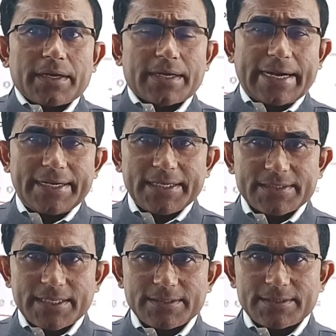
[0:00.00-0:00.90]

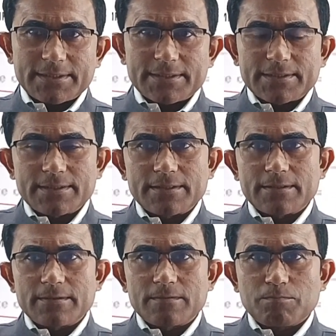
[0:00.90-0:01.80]
Conditions
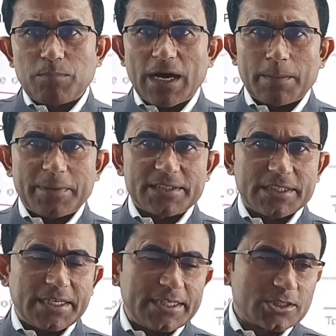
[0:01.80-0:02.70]
for
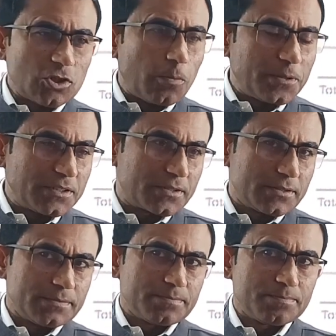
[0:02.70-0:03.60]
President's office.
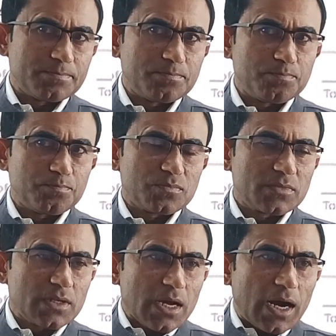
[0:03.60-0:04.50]

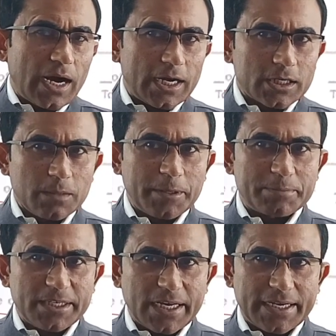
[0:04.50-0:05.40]
Article
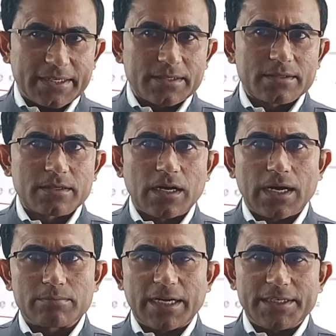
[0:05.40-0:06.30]
59
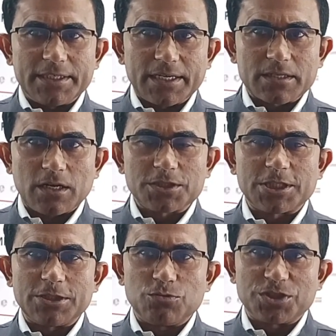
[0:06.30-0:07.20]
of the Indian
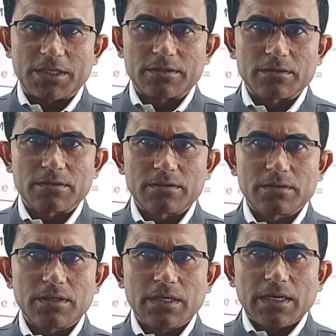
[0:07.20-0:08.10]
Constitution
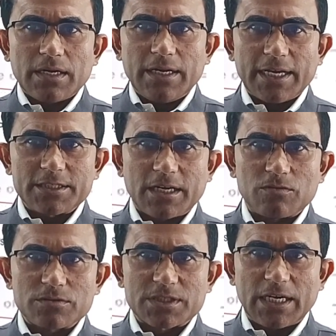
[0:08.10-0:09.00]
lays
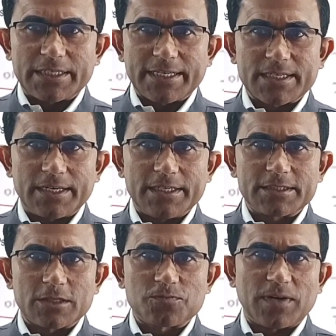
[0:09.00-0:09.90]
down certain
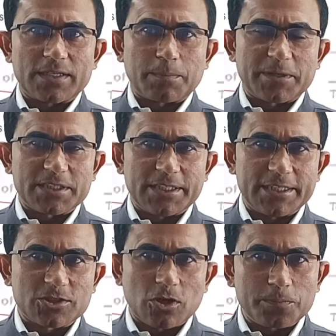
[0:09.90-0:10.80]
conditions for the
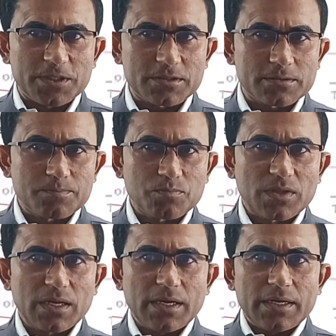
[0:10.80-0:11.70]
President's office.
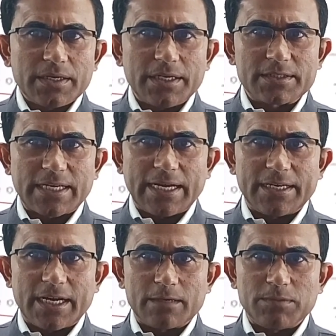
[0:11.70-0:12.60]
He shall
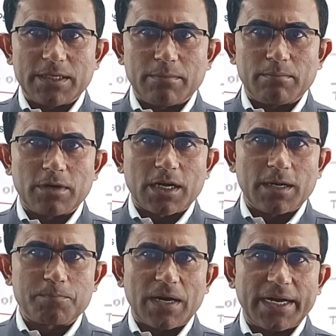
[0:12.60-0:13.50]
not be a member
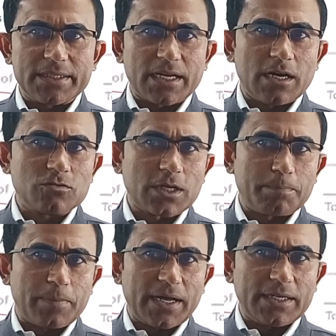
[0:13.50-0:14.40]
of either House of
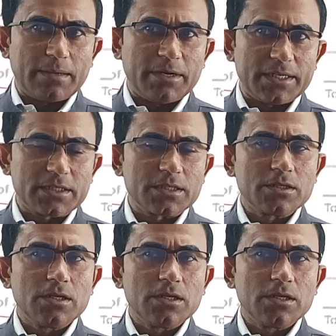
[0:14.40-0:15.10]
Parliament